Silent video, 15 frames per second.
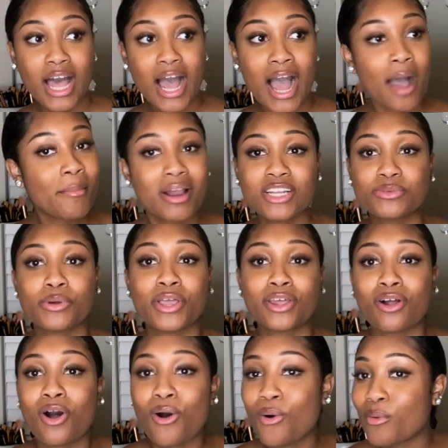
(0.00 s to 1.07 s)
I might as well get a
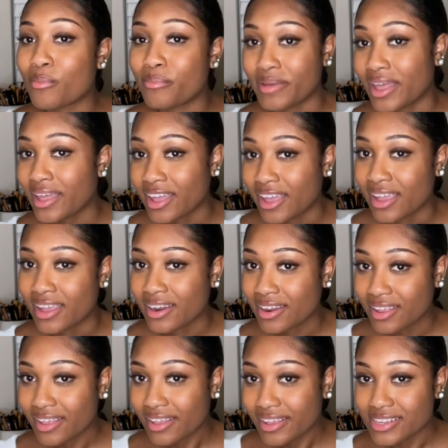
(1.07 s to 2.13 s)
whole bed
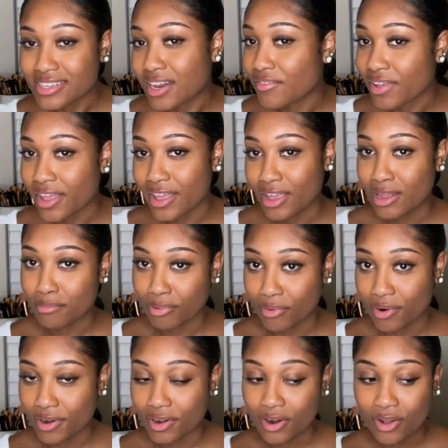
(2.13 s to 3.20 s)
instead of a
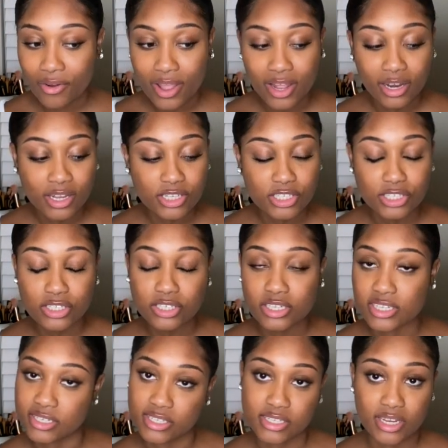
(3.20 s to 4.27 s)
headboard, you know? And it's
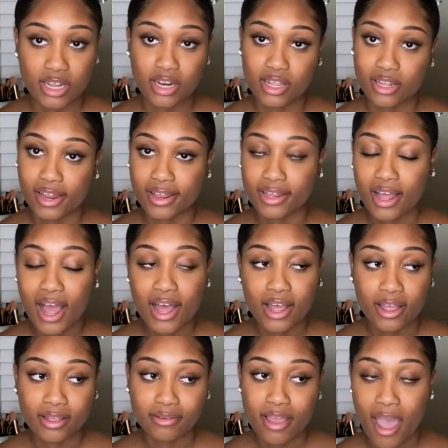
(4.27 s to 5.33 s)
it's stunning. Like
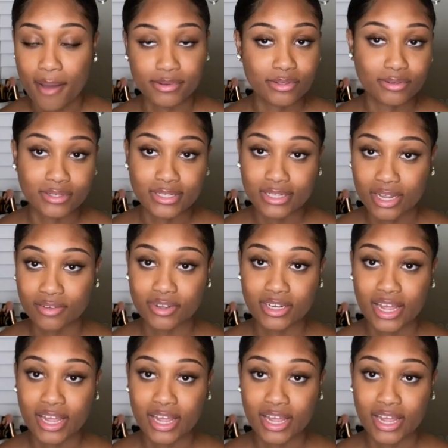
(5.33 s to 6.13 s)
I absolutely love it.